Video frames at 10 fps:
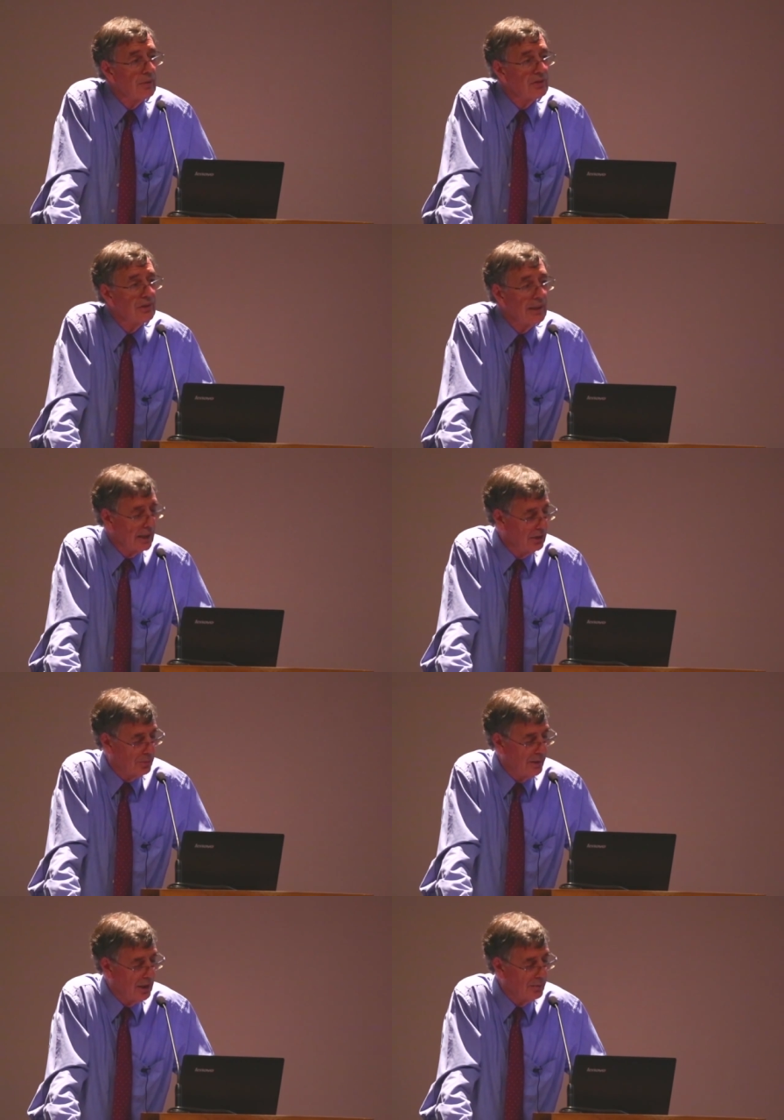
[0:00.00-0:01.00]
offsetting
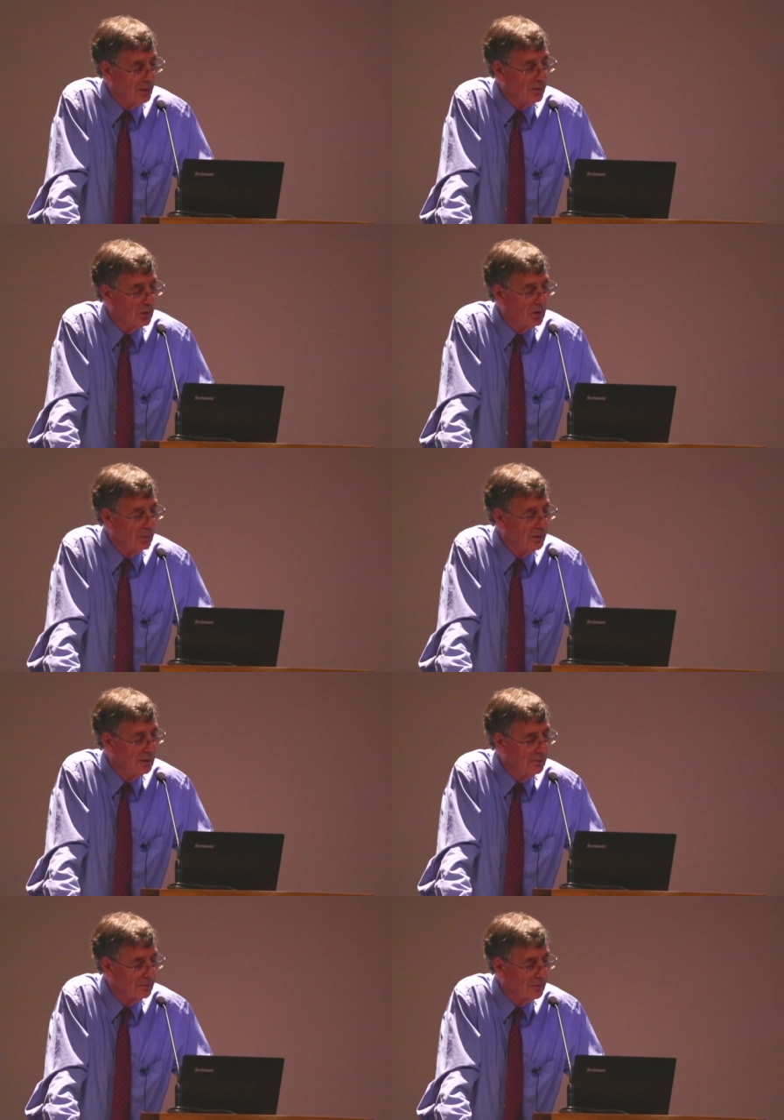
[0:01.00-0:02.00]
is becoming more
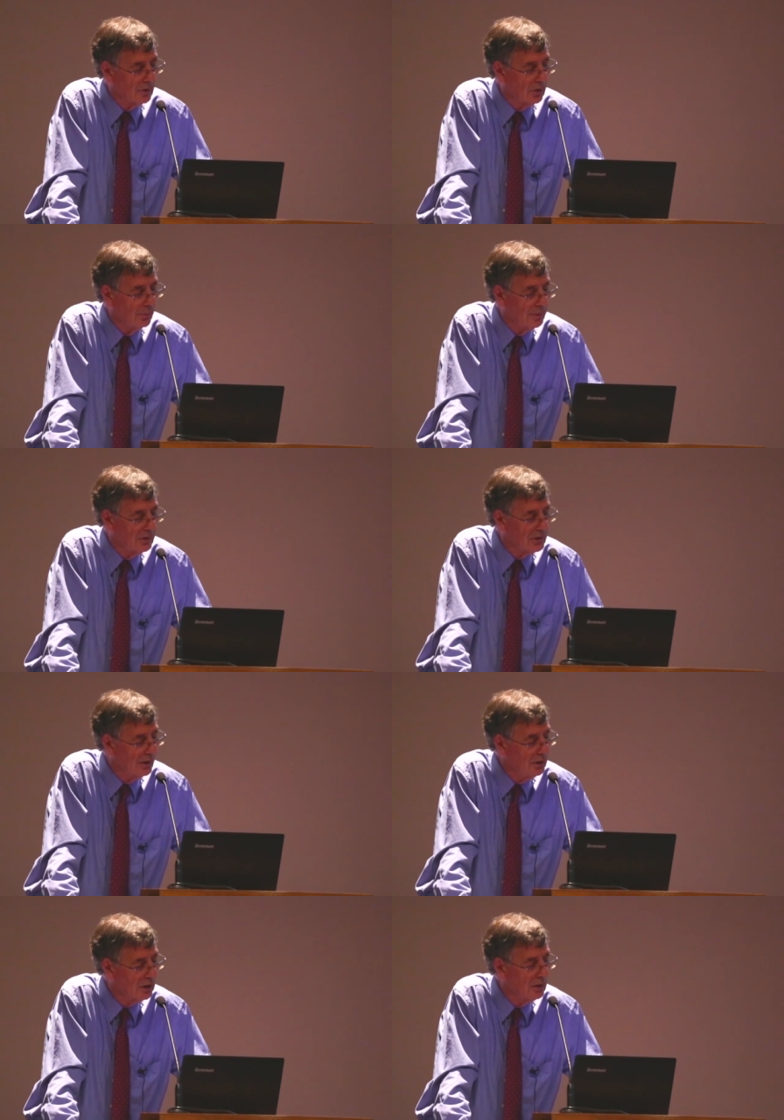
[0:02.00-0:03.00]
common,
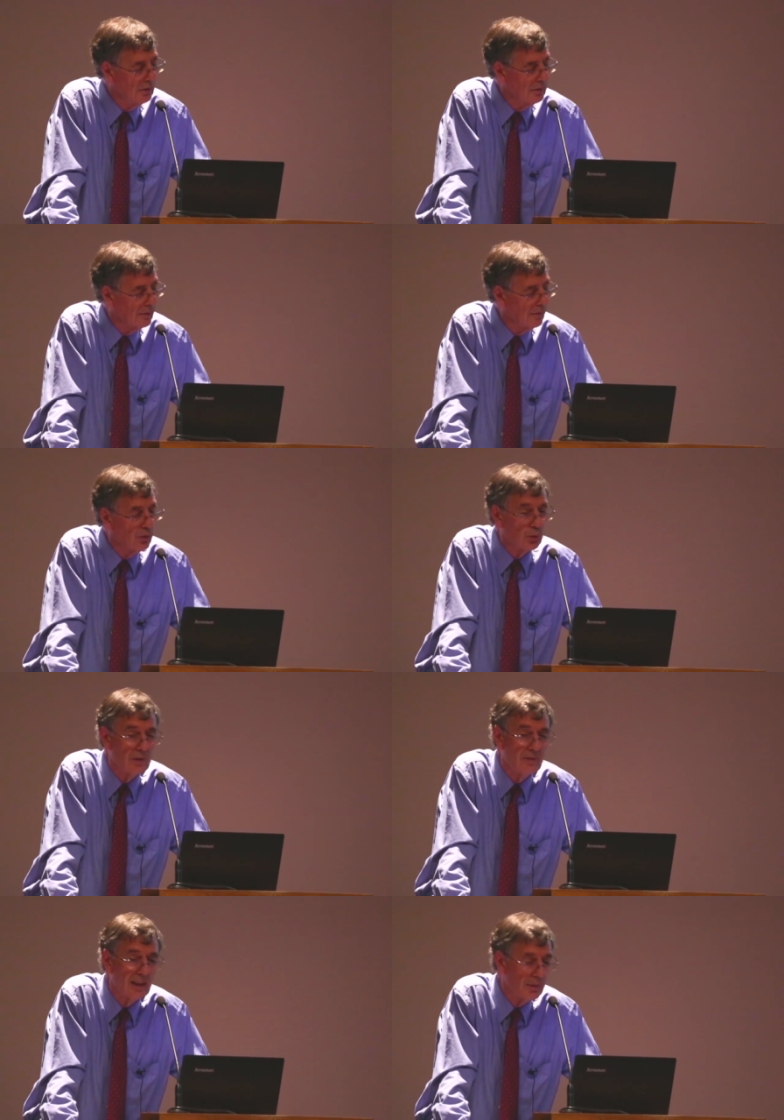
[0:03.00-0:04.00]
compensation for
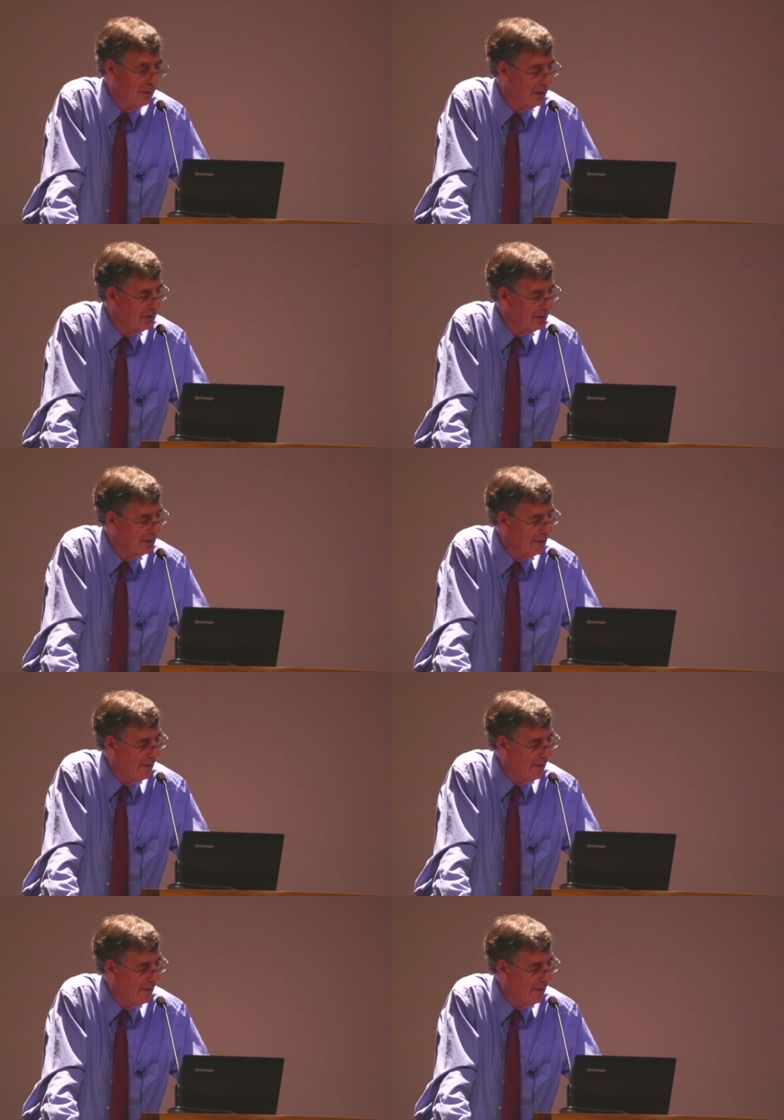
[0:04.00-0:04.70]
development.